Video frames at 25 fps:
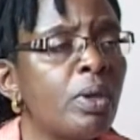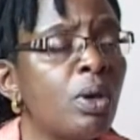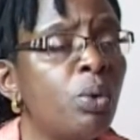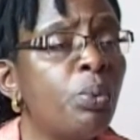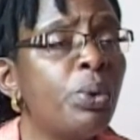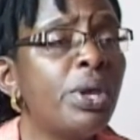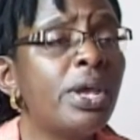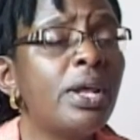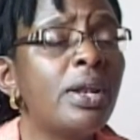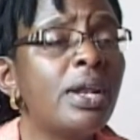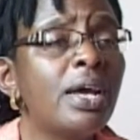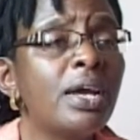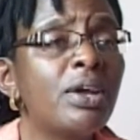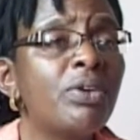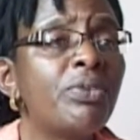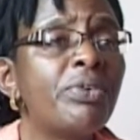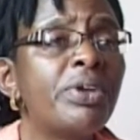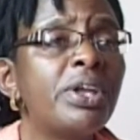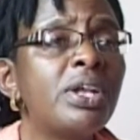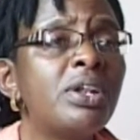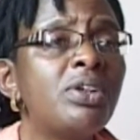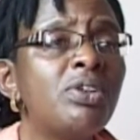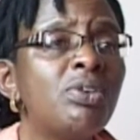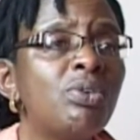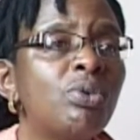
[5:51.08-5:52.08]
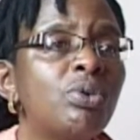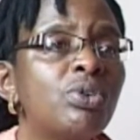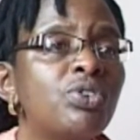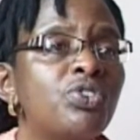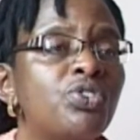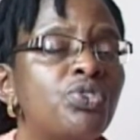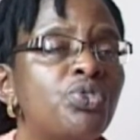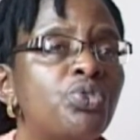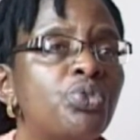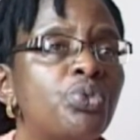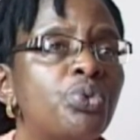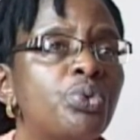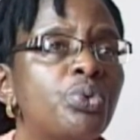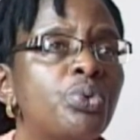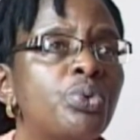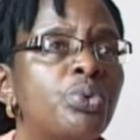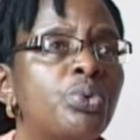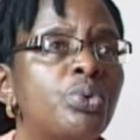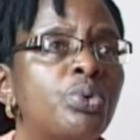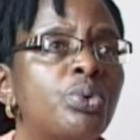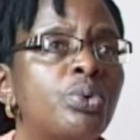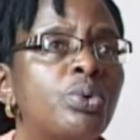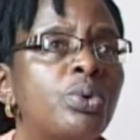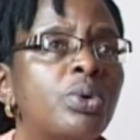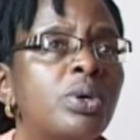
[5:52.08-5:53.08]
we had agreed not
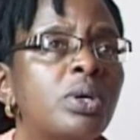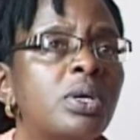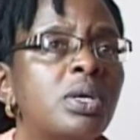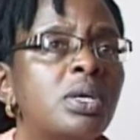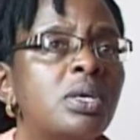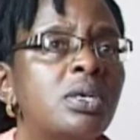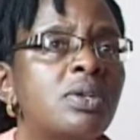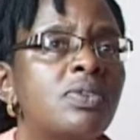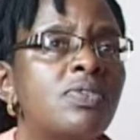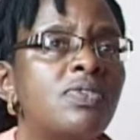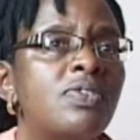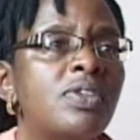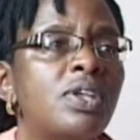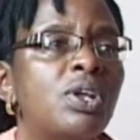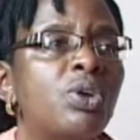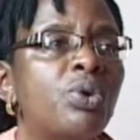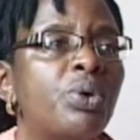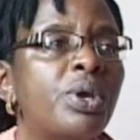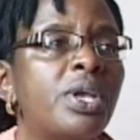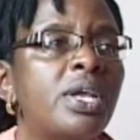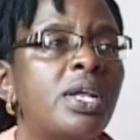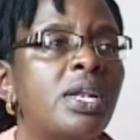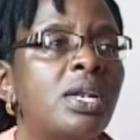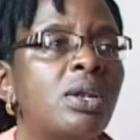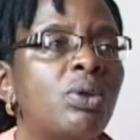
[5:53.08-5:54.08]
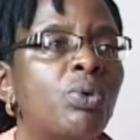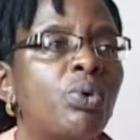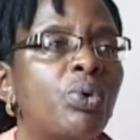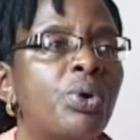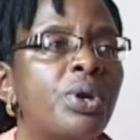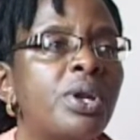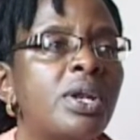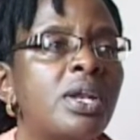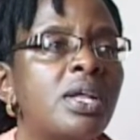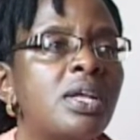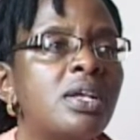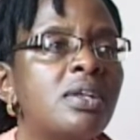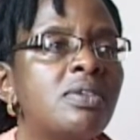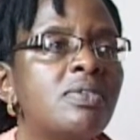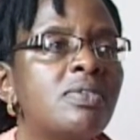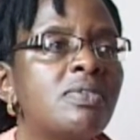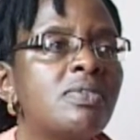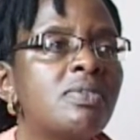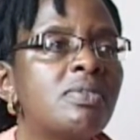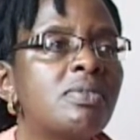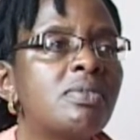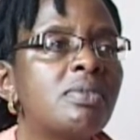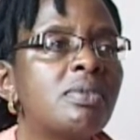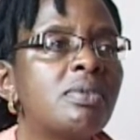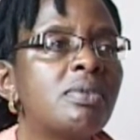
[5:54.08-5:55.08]
to zero in on
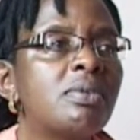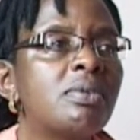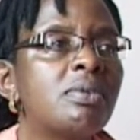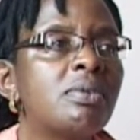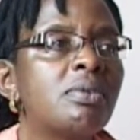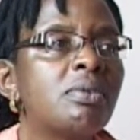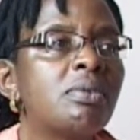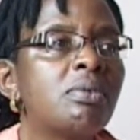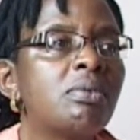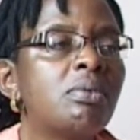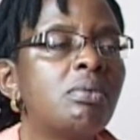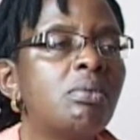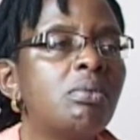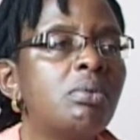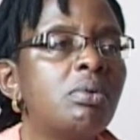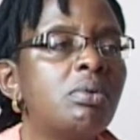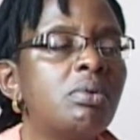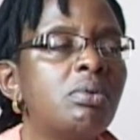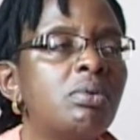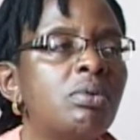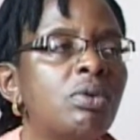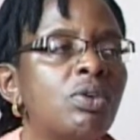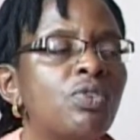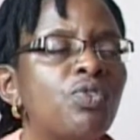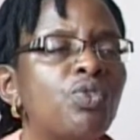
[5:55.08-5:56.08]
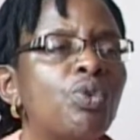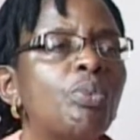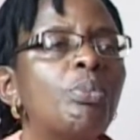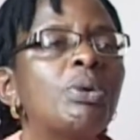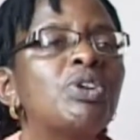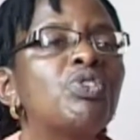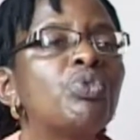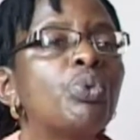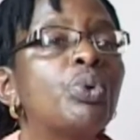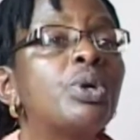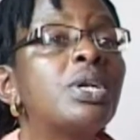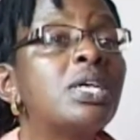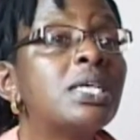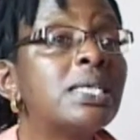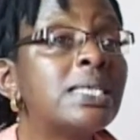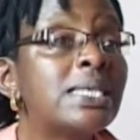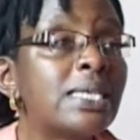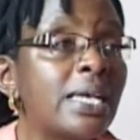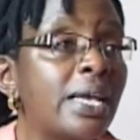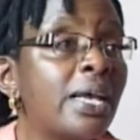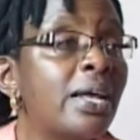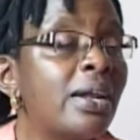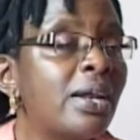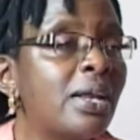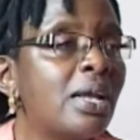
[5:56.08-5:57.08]
his, not so much on his
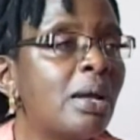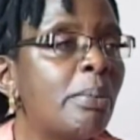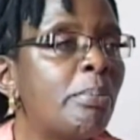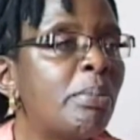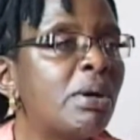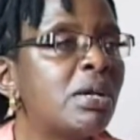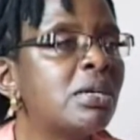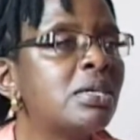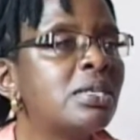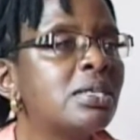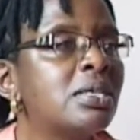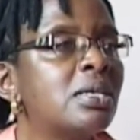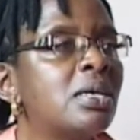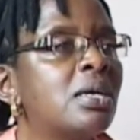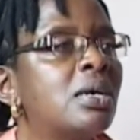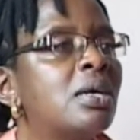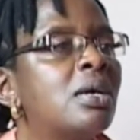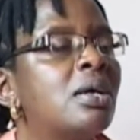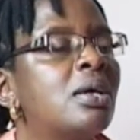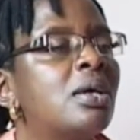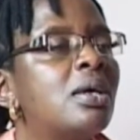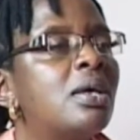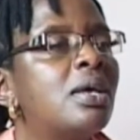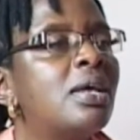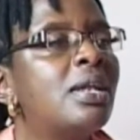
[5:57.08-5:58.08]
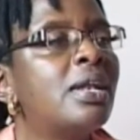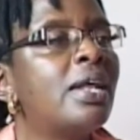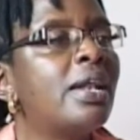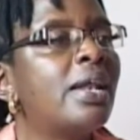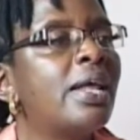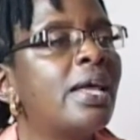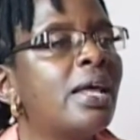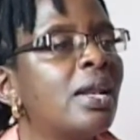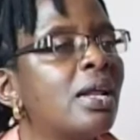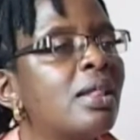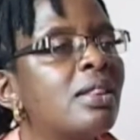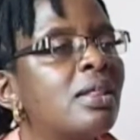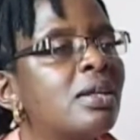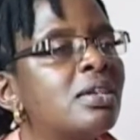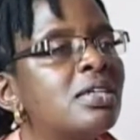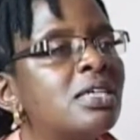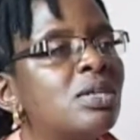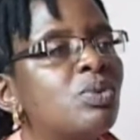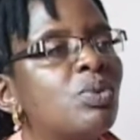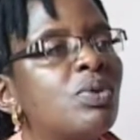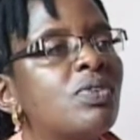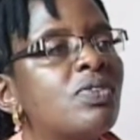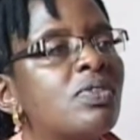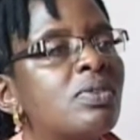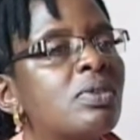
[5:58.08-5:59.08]
area, but in an area that
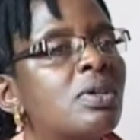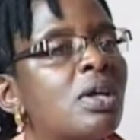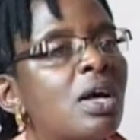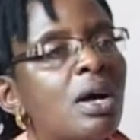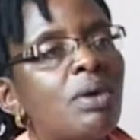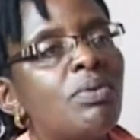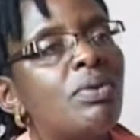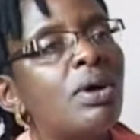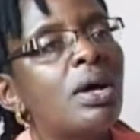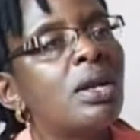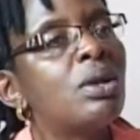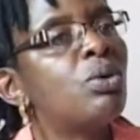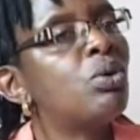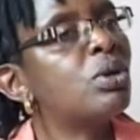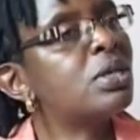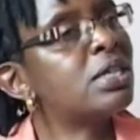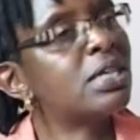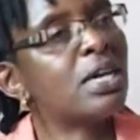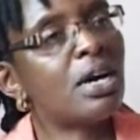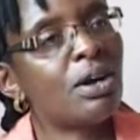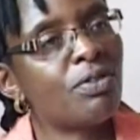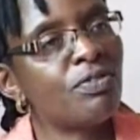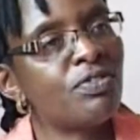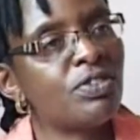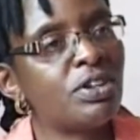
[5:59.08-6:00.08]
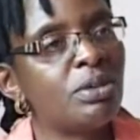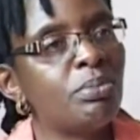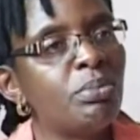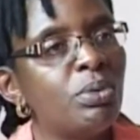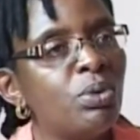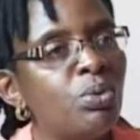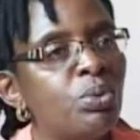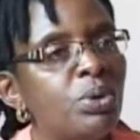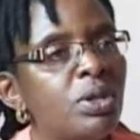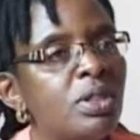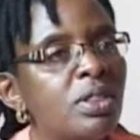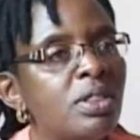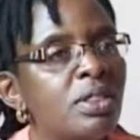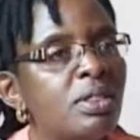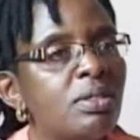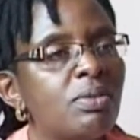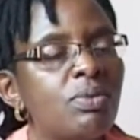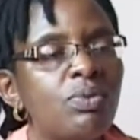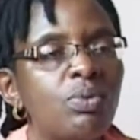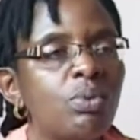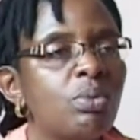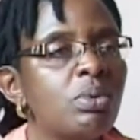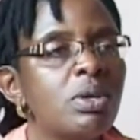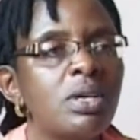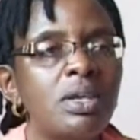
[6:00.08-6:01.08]
he was not comfortable with.
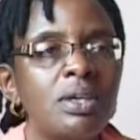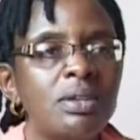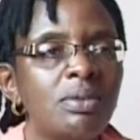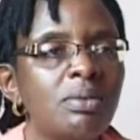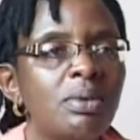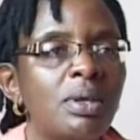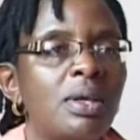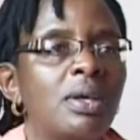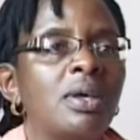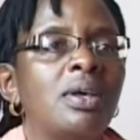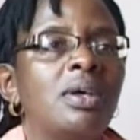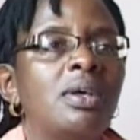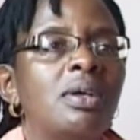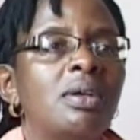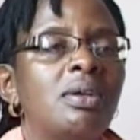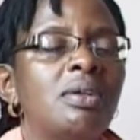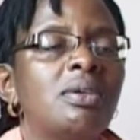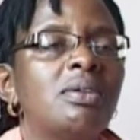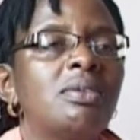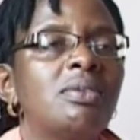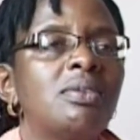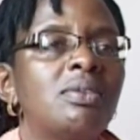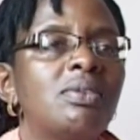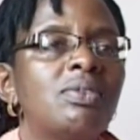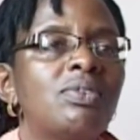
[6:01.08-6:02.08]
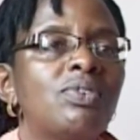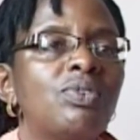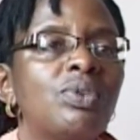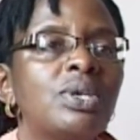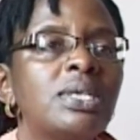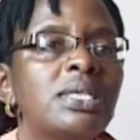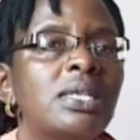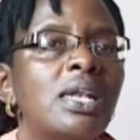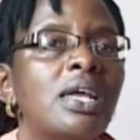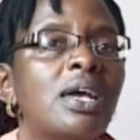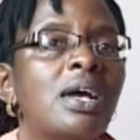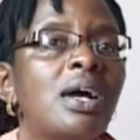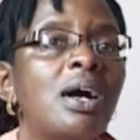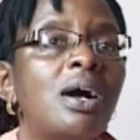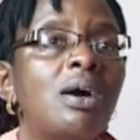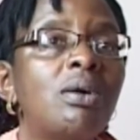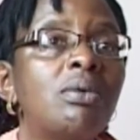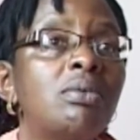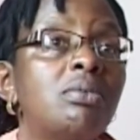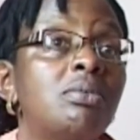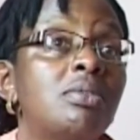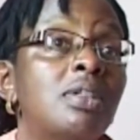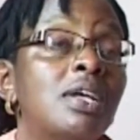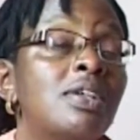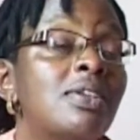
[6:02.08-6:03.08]
So it's like
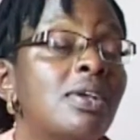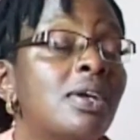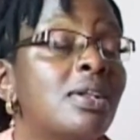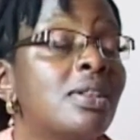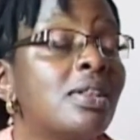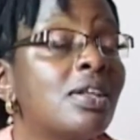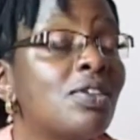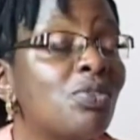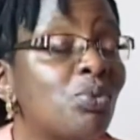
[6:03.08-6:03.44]
how that, and